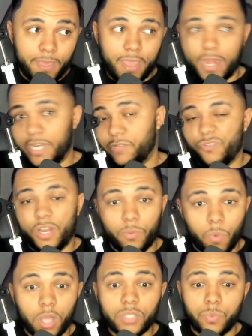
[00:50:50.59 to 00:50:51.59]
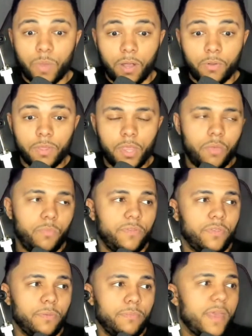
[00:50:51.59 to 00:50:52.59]
and he's really worked well with
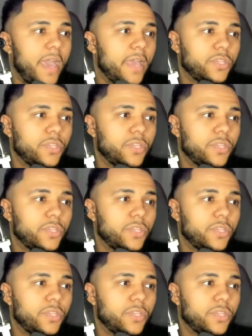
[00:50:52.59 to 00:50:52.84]
them there.